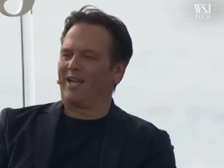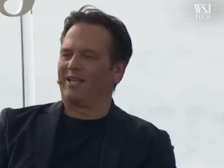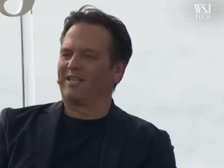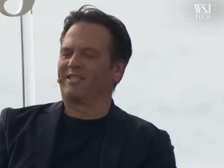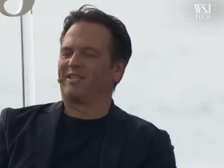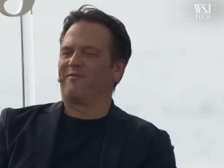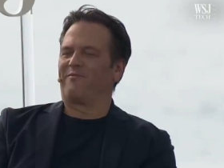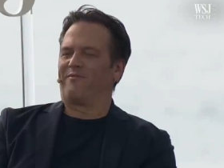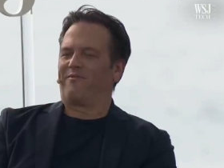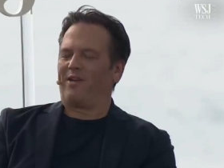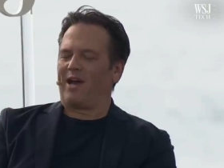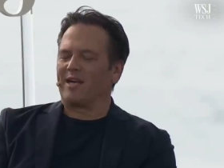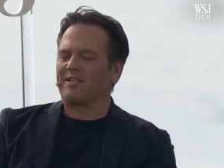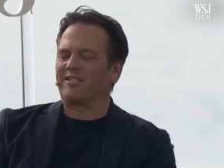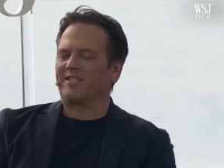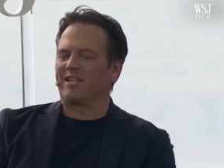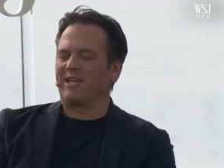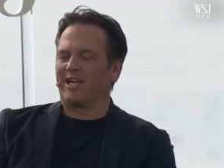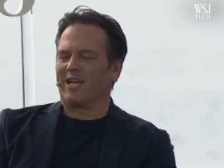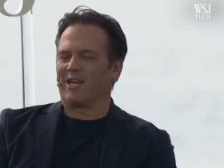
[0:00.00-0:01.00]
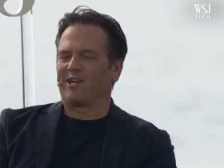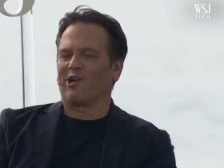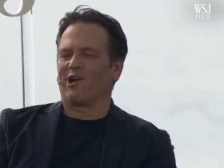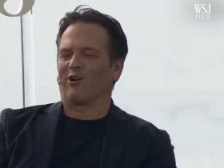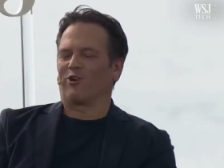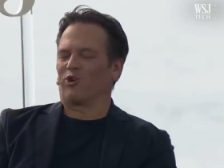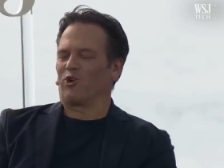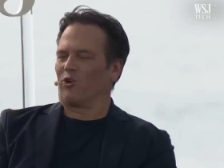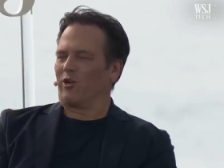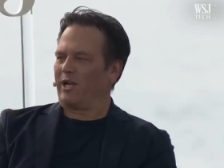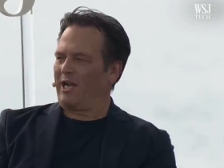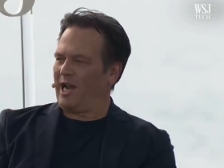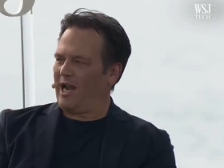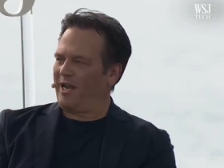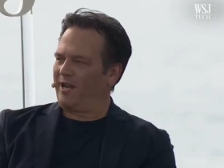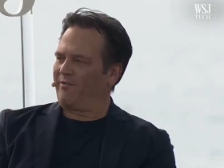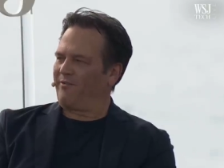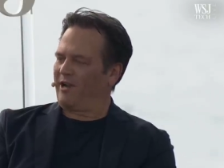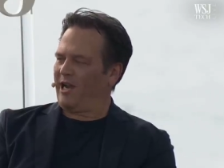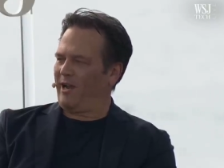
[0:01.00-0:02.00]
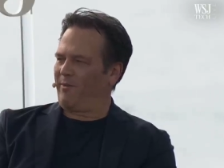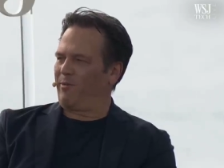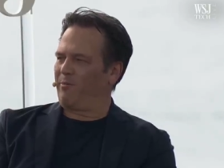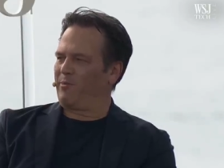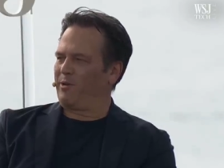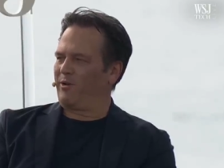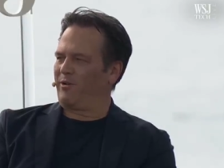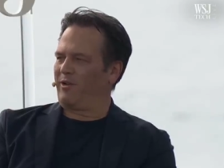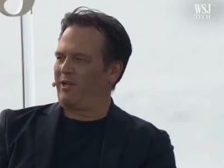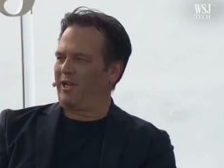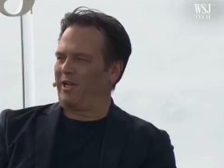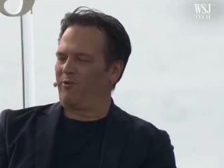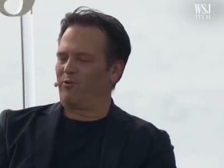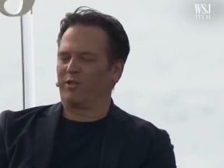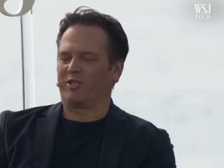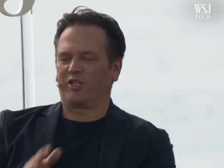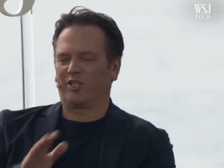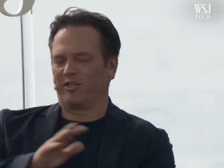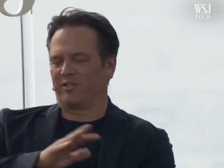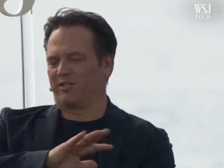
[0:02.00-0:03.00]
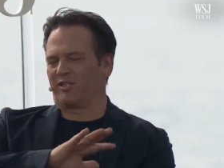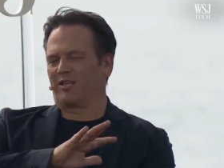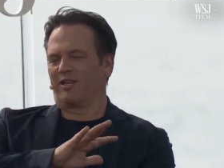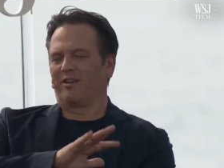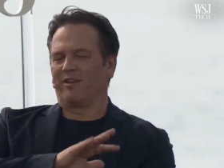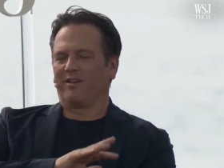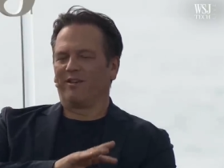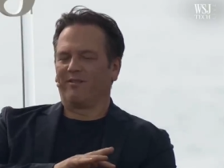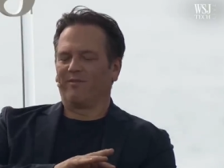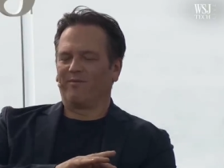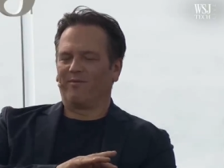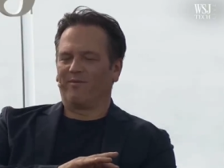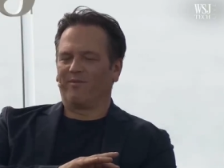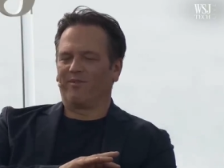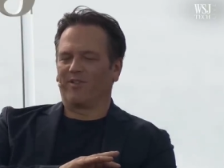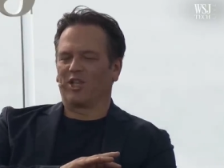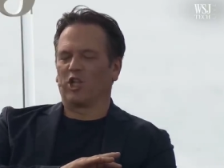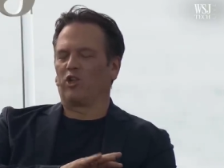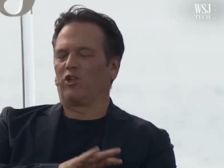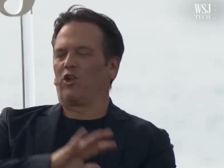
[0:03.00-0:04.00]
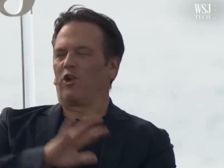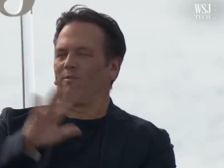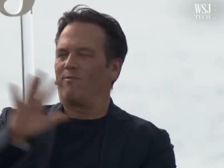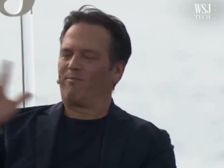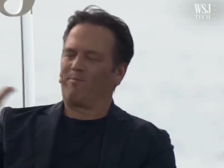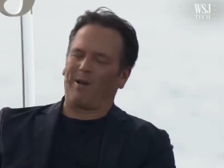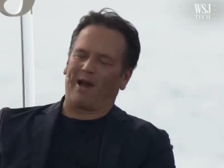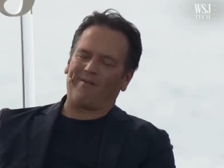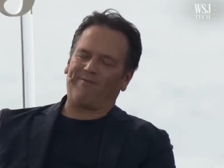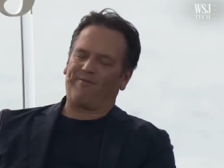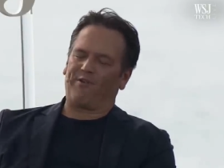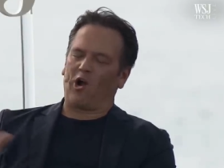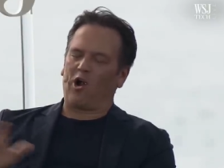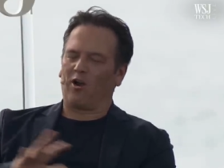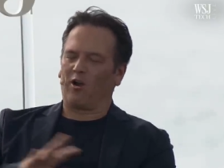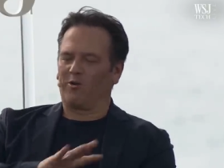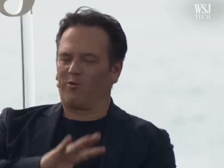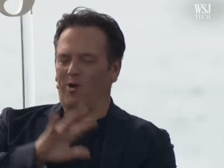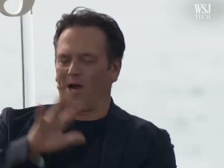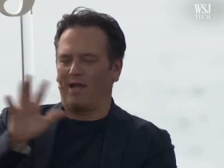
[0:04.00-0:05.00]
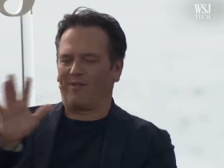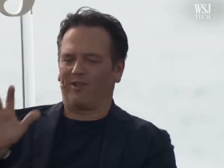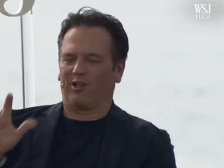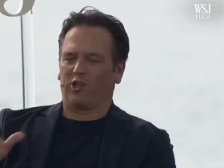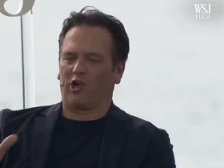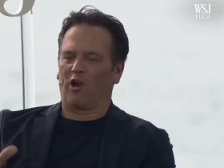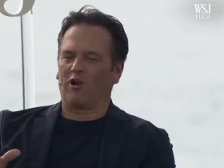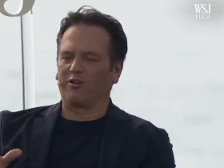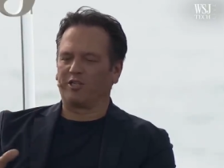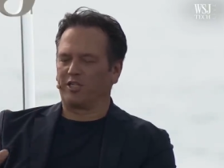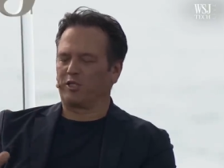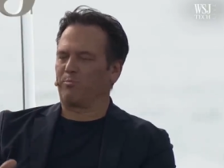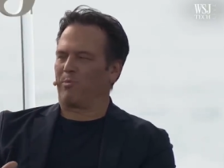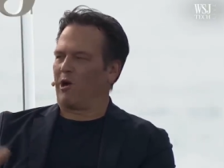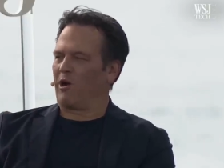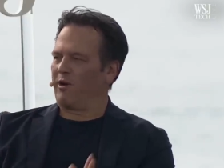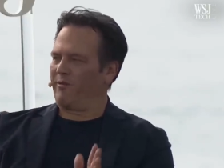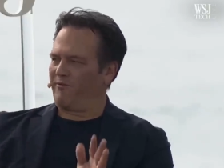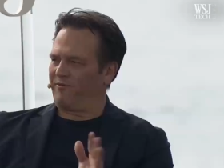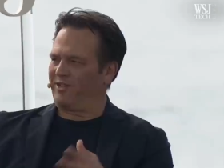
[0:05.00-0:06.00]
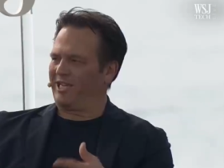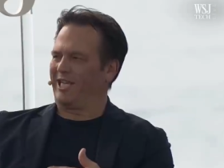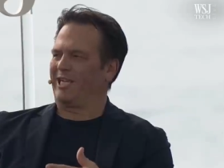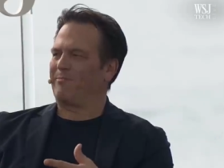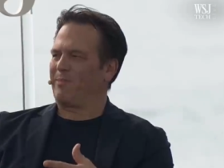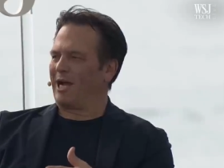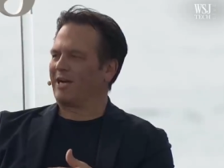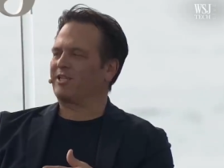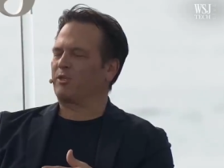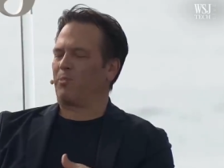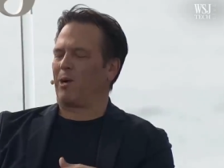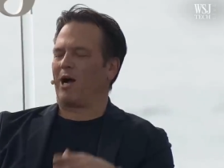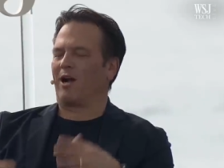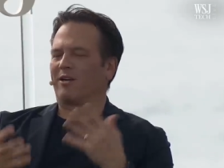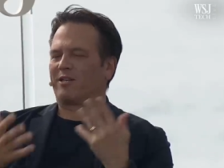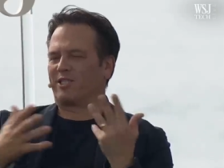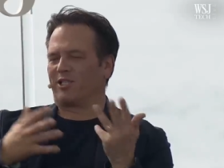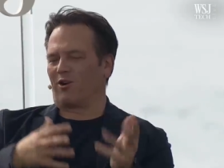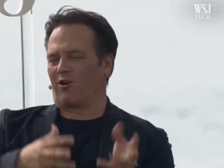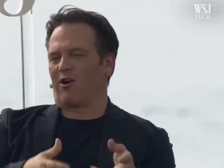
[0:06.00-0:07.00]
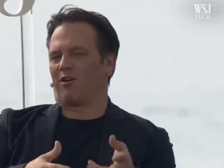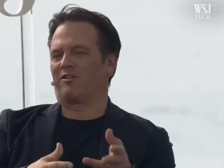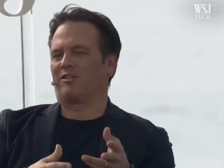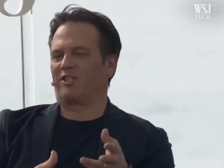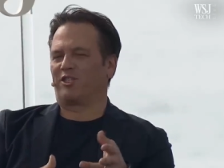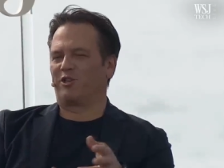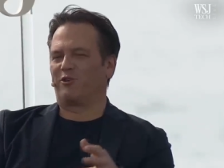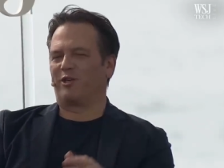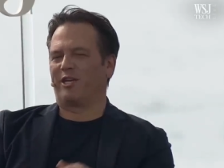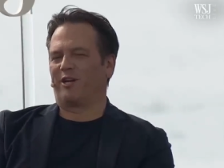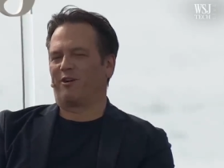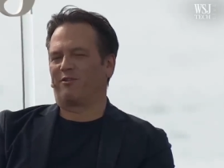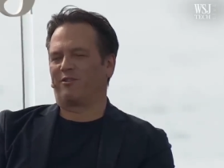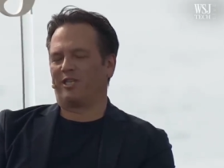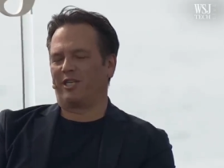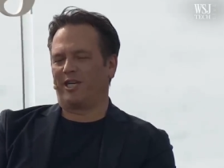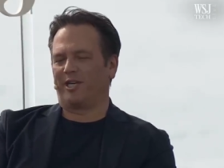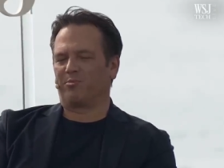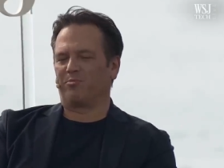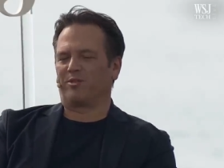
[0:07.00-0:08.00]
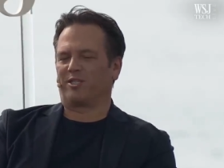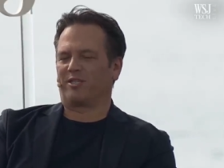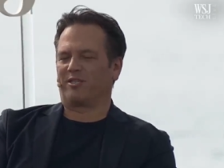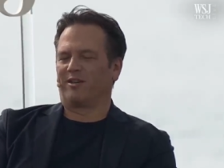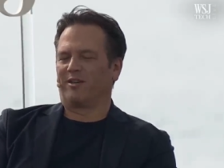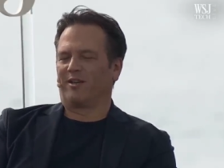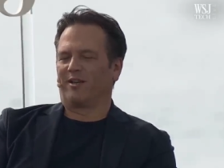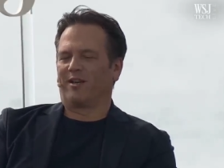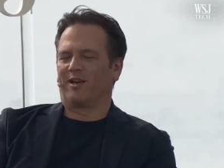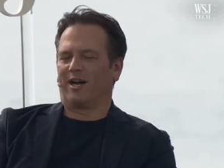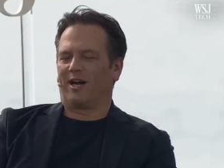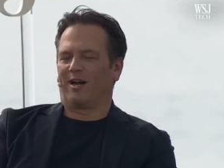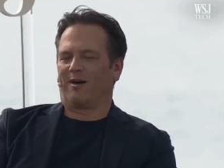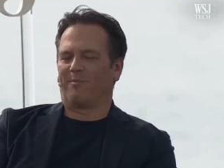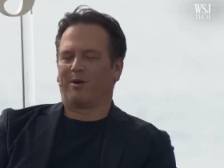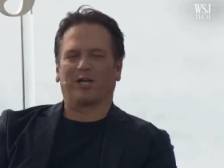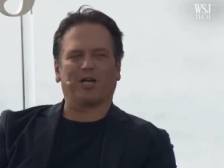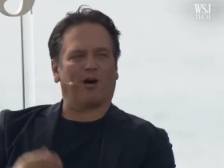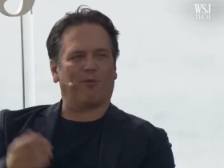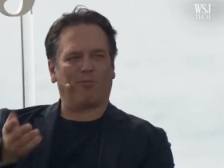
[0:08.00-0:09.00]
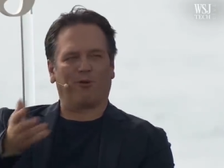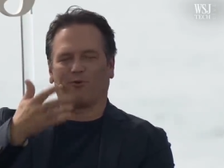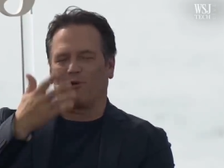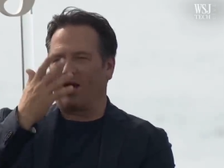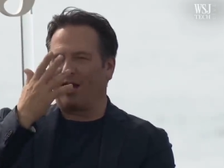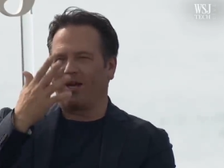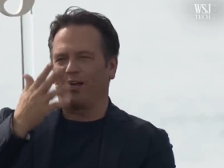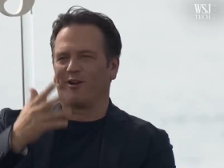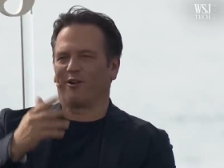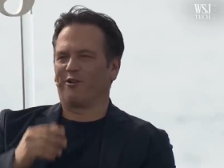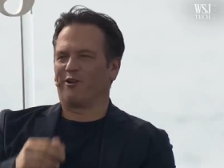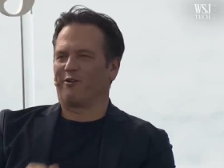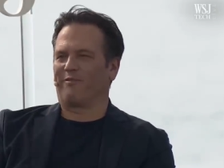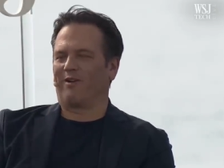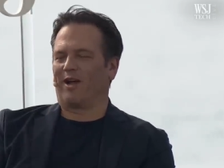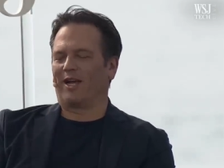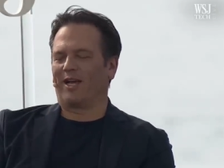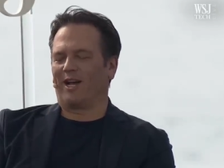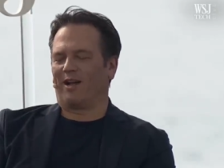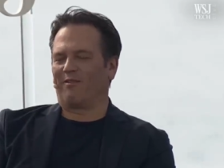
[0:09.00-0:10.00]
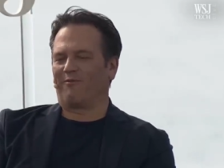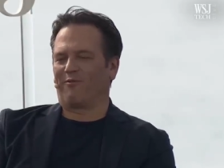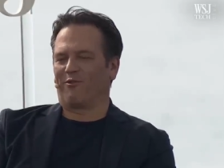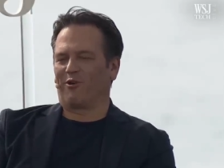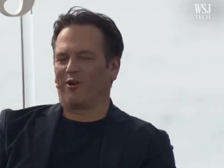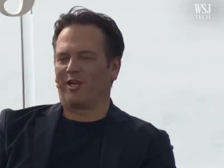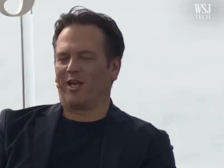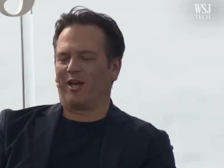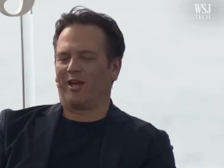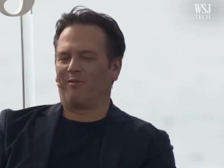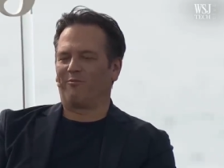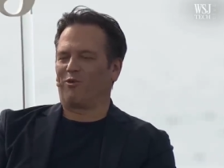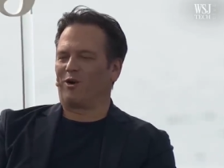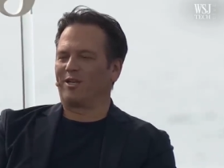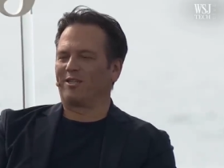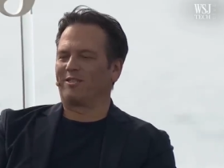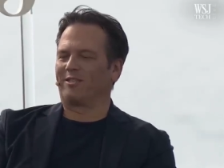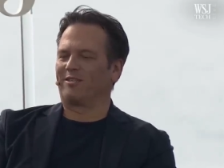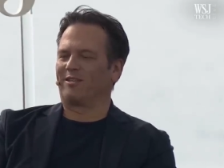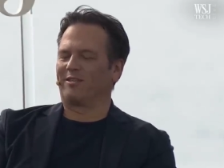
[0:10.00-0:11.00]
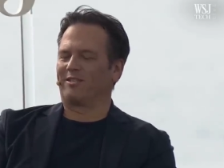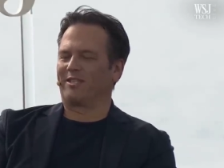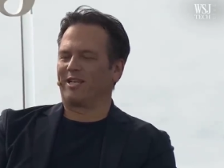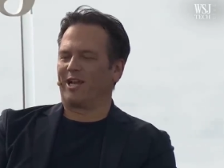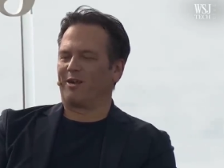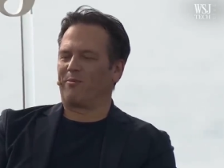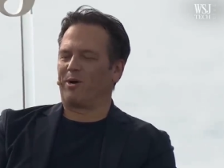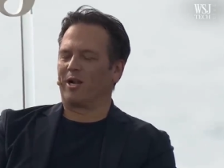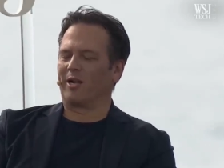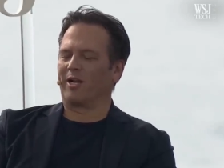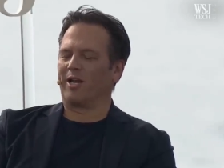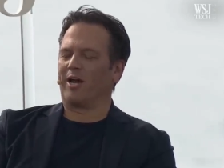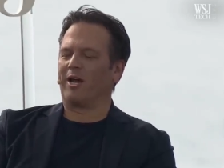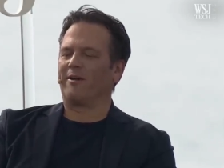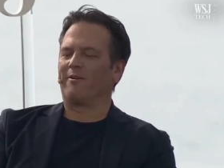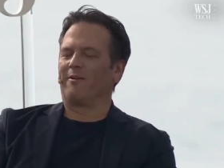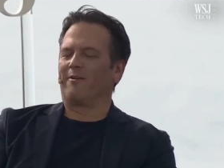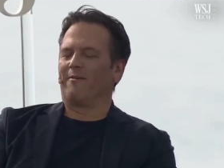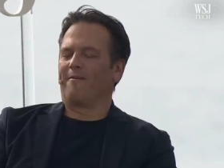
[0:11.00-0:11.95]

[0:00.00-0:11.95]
is investing in our creative capability, which is the by far and away the largest part of Team Xbox are our studio teams. Um, a couple right here in Irvine, California, and one in, in Santa Monica.